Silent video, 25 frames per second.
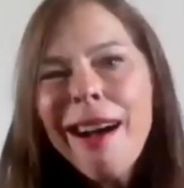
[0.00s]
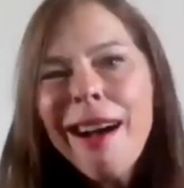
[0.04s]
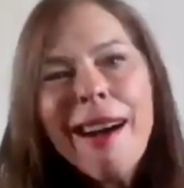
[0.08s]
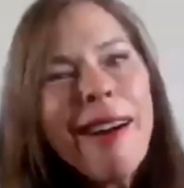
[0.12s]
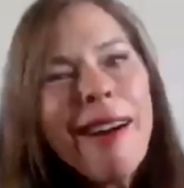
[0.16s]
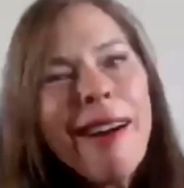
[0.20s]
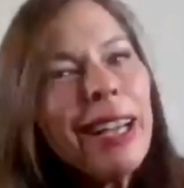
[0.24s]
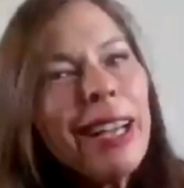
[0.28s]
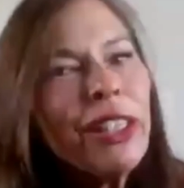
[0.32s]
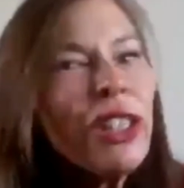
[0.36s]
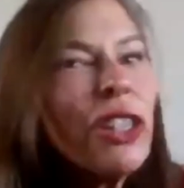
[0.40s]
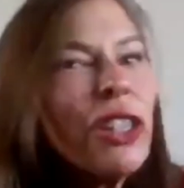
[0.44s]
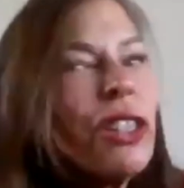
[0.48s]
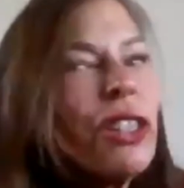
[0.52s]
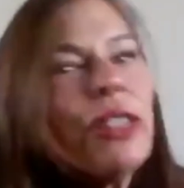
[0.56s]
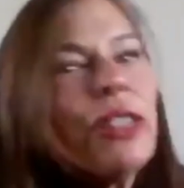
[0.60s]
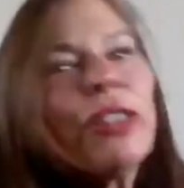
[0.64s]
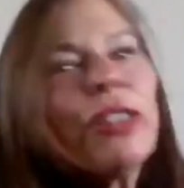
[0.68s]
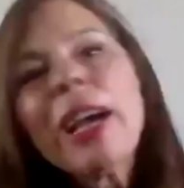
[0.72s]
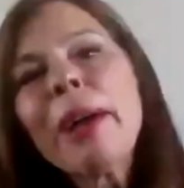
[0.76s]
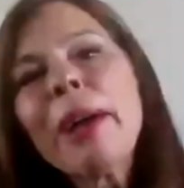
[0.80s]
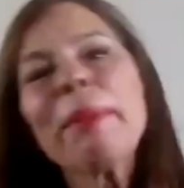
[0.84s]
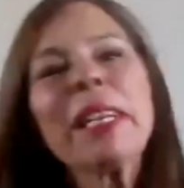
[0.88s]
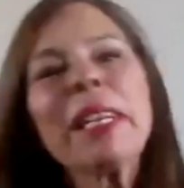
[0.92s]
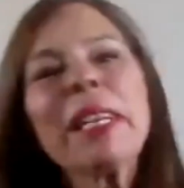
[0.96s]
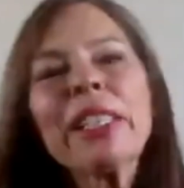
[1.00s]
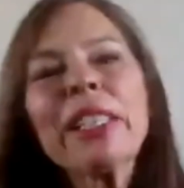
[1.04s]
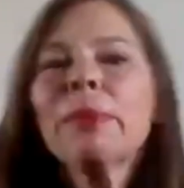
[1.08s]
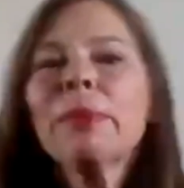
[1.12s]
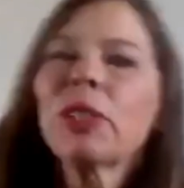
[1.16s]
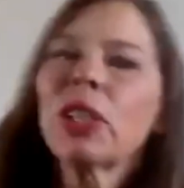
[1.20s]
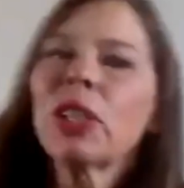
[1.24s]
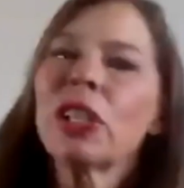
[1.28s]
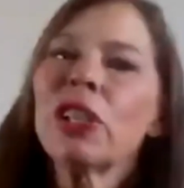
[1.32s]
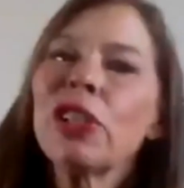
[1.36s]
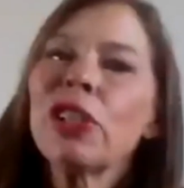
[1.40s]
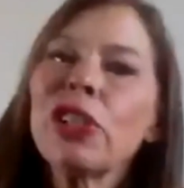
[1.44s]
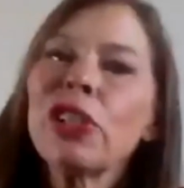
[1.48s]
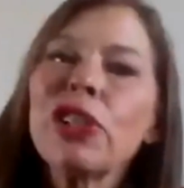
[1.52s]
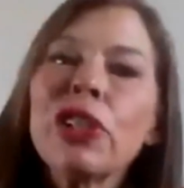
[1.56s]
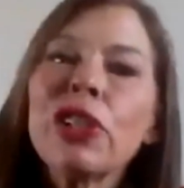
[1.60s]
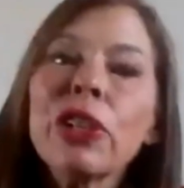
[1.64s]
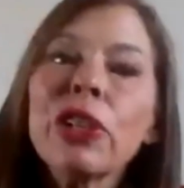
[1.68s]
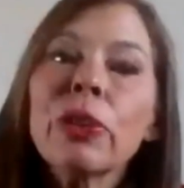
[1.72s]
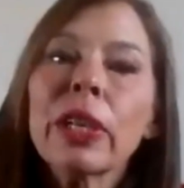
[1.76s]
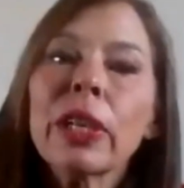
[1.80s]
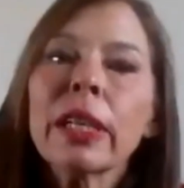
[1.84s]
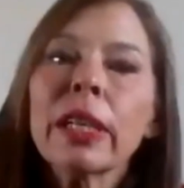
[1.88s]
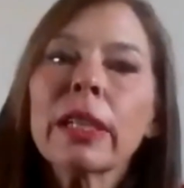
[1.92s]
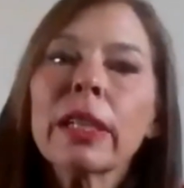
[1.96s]
oh, I shouldn't do that because I'm just
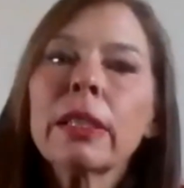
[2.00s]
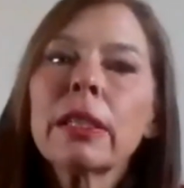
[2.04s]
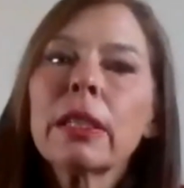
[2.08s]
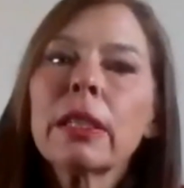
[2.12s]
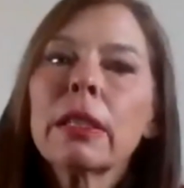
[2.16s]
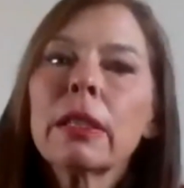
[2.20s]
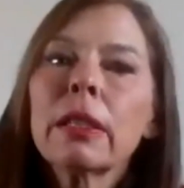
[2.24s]
student.